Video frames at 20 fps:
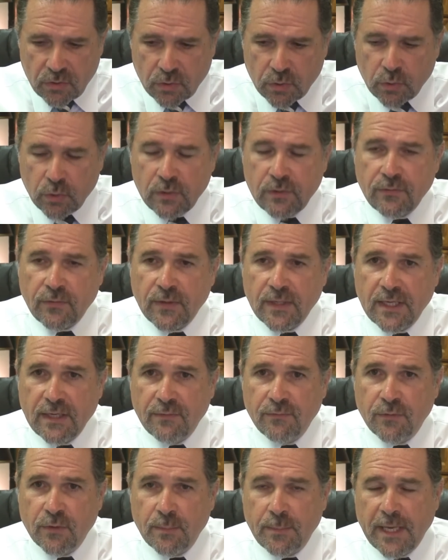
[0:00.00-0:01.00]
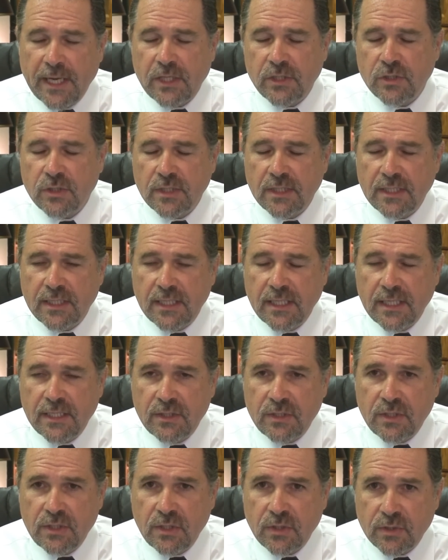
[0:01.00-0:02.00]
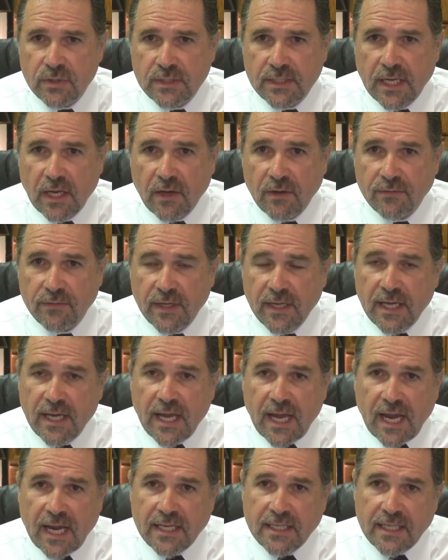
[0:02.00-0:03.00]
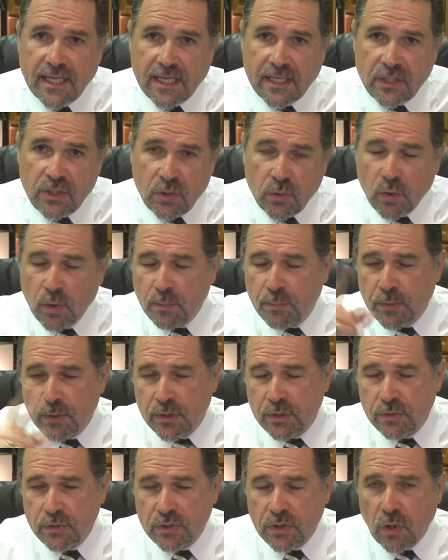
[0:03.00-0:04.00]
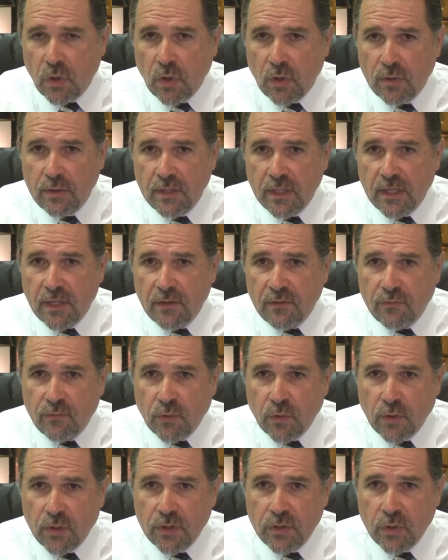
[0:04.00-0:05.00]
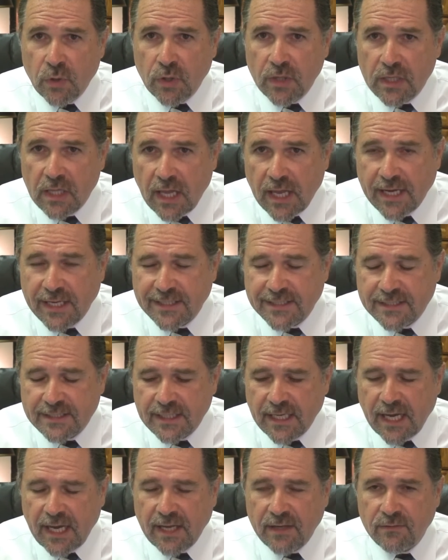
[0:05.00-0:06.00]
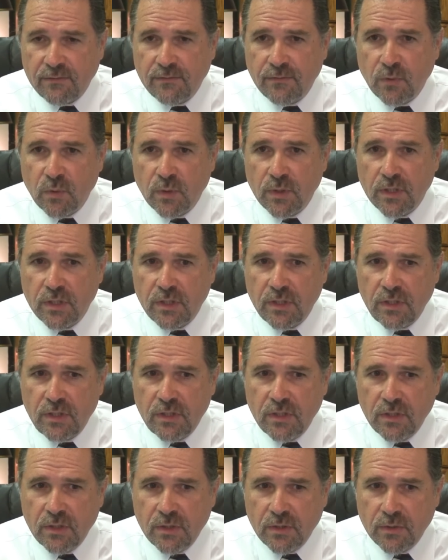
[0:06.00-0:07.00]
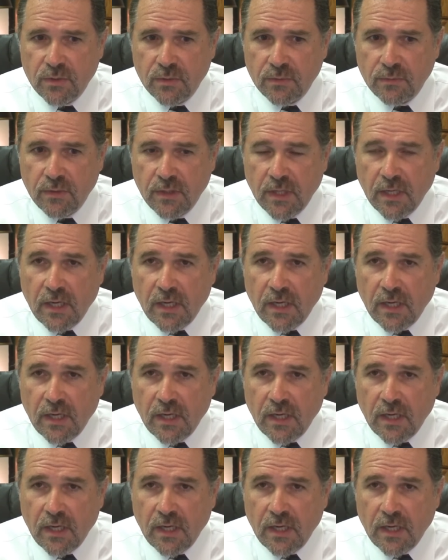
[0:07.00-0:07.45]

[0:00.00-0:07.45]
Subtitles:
truthful information into yourself, and then you will produce gold for your clients and for you.